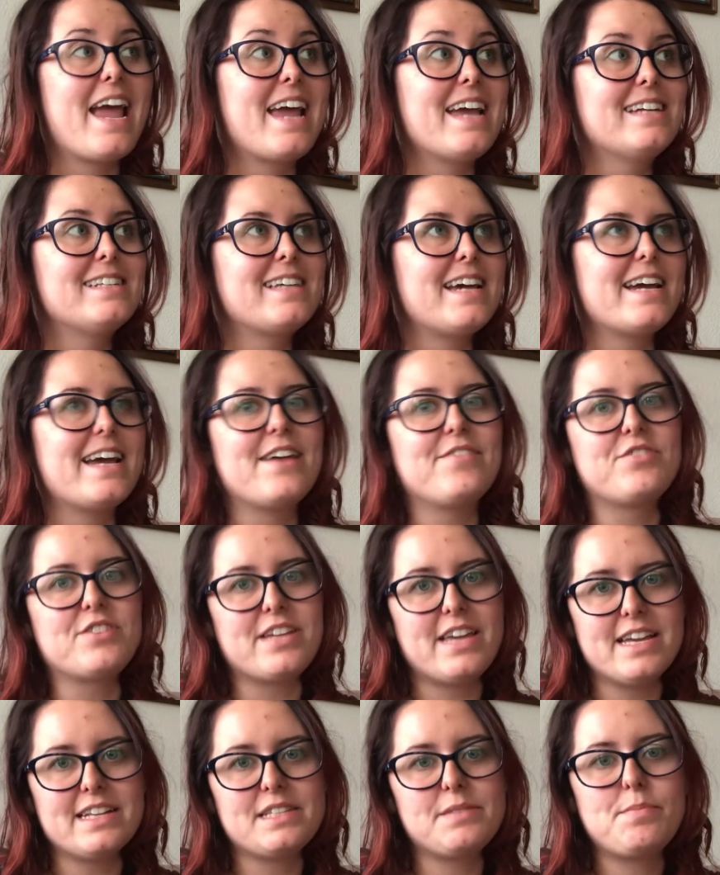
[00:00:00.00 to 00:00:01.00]
and I have to
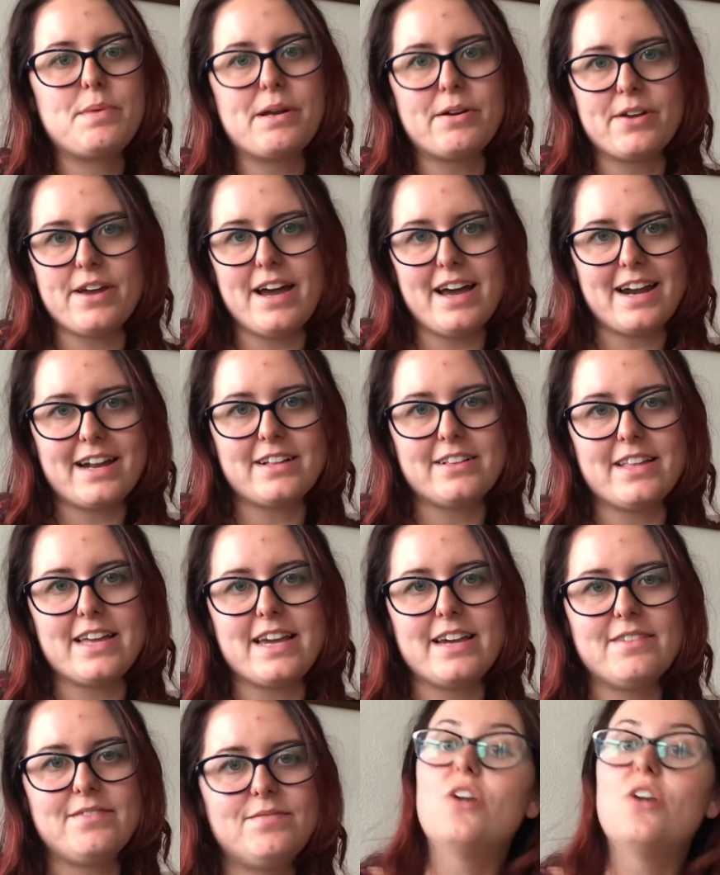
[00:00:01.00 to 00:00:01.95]
get periodically.